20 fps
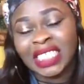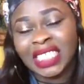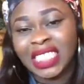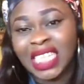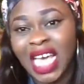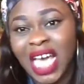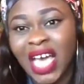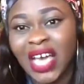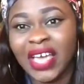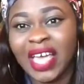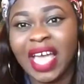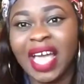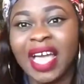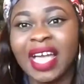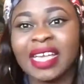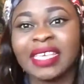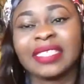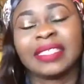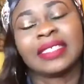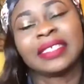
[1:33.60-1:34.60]
So
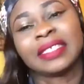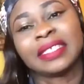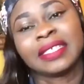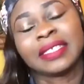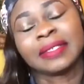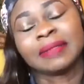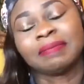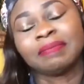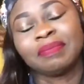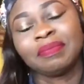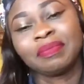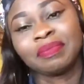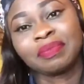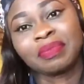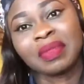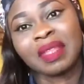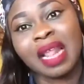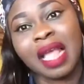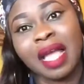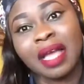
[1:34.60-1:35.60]
guys,
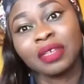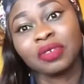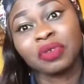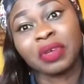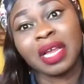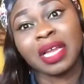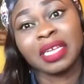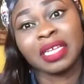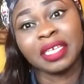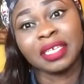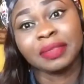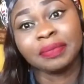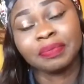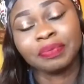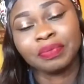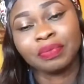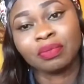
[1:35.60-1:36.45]
actually